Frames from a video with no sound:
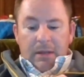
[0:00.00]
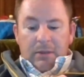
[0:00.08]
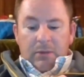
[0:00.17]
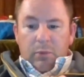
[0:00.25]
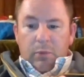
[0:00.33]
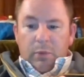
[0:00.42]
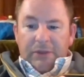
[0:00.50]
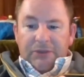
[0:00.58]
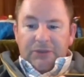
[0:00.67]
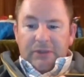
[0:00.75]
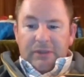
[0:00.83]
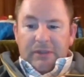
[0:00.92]

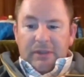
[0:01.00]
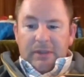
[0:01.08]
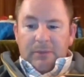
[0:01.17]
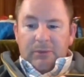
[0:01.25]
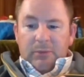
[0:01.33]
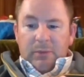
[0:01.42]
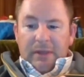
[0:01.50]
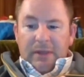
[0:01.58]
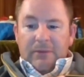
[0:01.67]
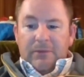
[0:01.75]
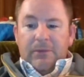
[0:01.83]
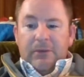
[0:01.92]
Question number
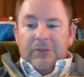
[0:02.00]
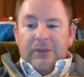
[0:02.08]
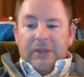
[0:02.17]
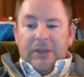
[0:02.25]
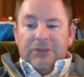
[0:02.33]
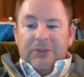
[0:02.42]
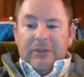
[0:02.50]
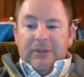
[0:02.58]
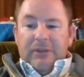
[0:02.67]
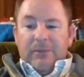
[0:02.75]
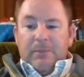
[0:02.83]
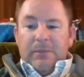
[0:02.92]
12. First
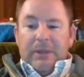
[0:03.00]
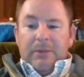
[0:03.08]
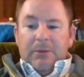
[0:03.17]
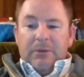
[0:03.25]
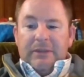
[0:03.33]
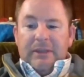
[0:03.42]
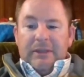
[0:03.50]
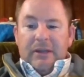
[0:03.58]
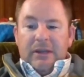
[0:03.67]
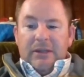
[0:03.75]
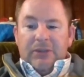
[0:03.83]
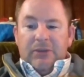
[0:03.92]
Nations people did
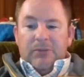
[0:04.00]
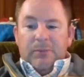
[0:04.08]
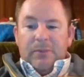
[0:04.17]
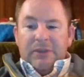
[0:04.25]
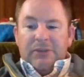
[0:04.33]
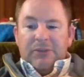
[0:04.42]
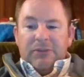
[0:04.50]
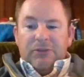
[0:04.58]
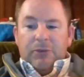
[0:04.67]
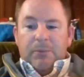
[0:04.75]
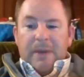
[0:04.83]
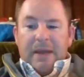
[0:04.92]
not use months to
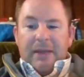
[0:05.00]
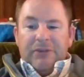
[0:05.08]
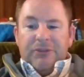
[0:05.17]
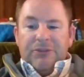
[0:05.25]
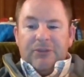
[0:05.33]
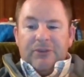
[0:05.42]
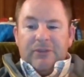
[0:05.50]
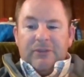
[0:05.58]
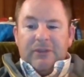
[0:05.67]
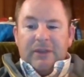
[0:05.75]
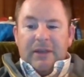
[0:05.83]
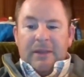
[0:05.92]
show passages of
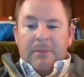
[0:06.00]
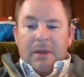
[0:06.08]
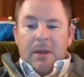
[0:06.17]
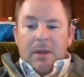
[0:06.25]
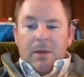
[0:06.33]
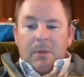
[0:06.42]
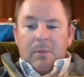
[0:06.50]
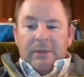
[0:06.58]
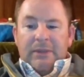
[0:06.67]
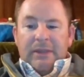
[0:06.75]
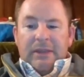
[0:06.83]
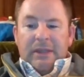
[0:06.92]
time.
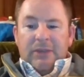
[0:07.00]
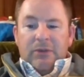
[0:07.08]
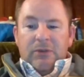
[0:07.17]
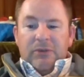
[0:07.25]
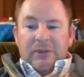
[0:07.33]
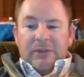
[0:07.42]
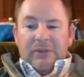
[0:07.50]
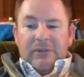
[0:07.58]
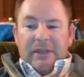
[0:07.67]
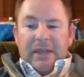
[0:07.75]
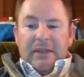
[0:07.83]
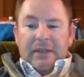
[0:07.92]
What did they use
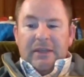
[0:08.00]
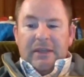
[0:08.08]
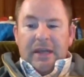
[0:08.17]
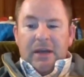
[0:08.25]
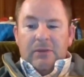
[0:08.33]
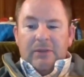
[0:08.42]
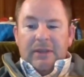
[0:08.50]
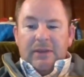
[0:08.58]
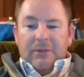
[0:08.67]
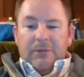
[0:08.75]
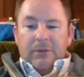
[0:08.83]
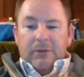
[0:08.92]
instead, and how did
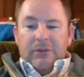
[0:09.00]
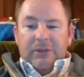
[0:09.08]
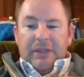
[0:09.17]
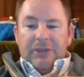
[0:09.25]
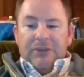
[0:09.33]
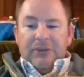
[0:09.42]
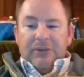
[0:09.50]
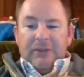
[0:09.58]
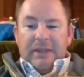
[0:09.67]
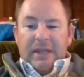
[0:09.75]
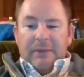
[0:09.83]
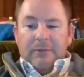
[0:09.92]
the First Nations
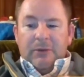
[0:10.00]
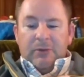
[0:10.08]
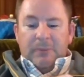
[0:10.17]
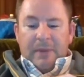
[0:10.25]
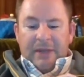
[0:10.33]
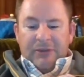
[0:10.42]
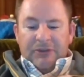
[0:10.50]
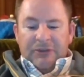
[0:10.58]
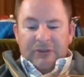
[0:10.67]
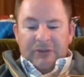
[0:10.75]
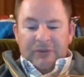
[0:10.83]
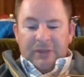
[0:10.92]
name those
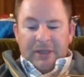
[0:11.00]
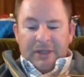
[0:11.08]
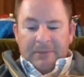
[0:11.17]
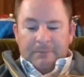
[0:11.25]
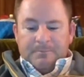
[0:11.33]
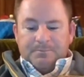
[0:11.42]
passages of time?